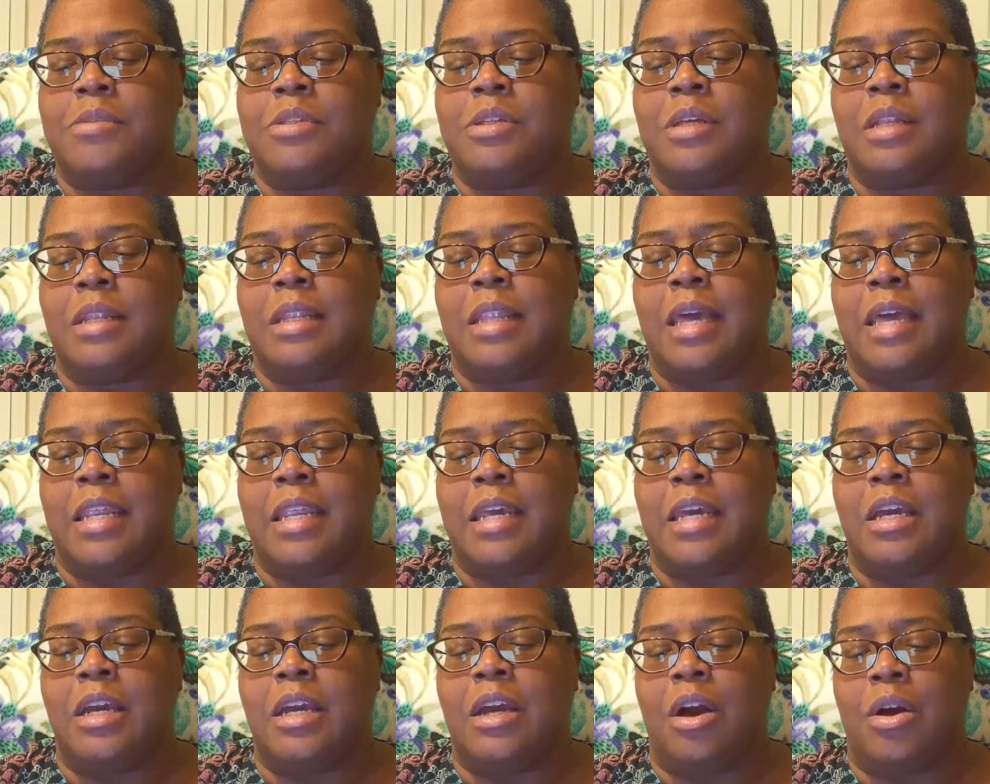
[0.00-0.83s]
to let
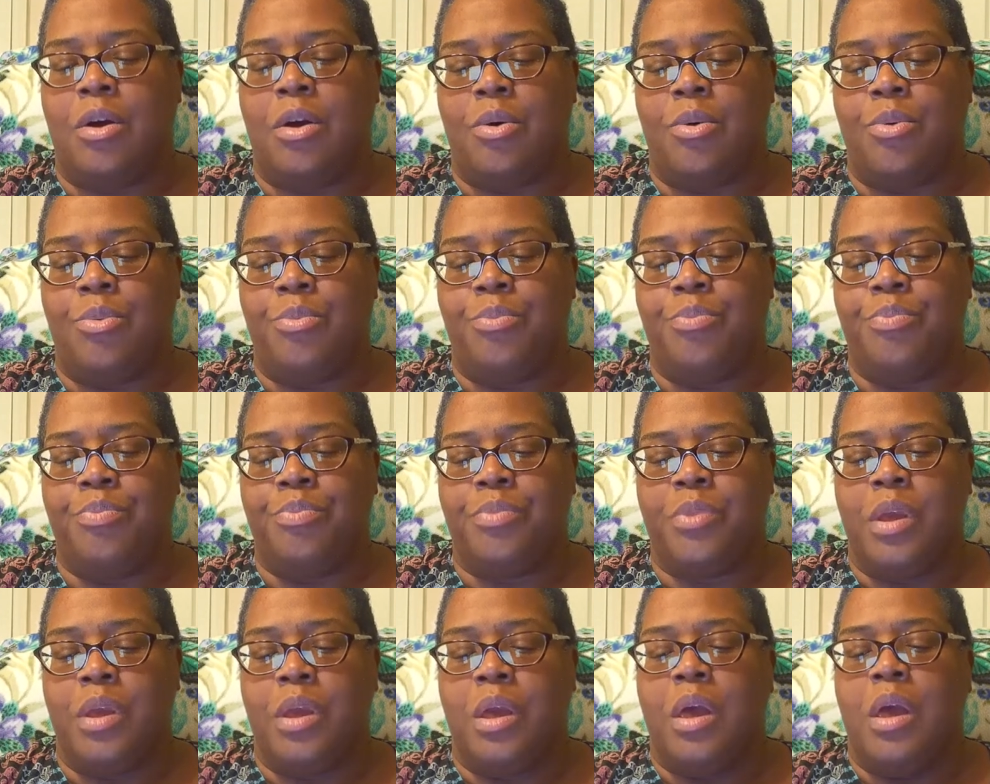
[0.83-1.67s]
it go.
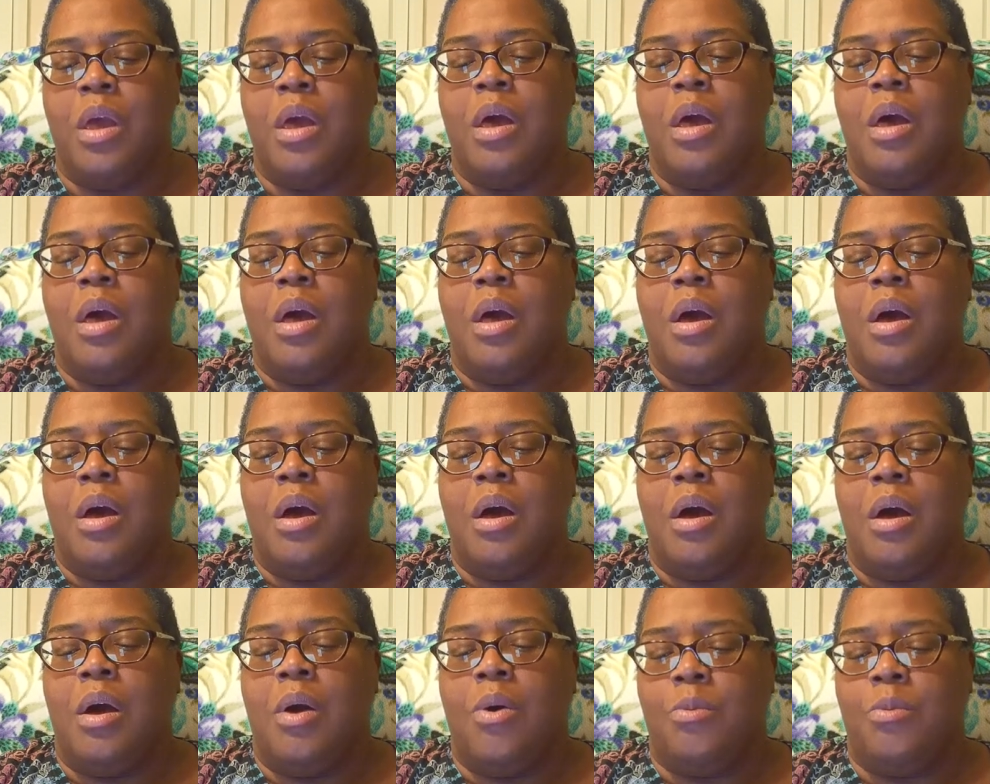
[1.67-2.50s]

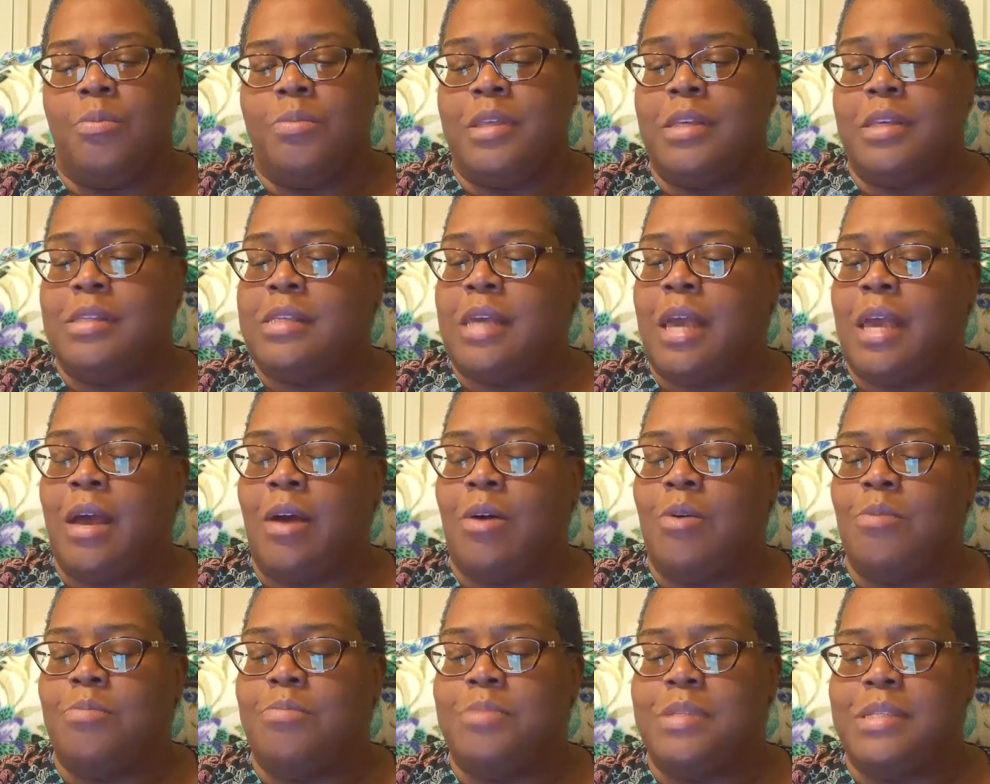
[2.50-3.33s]
Hope this
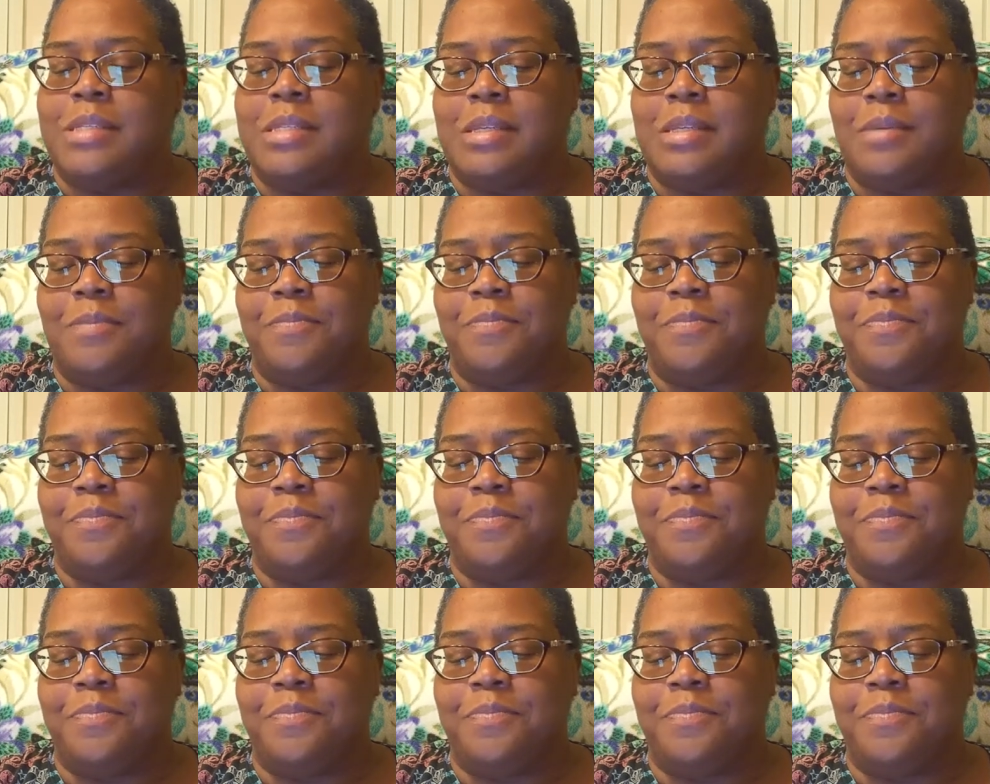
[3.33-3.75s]
helps.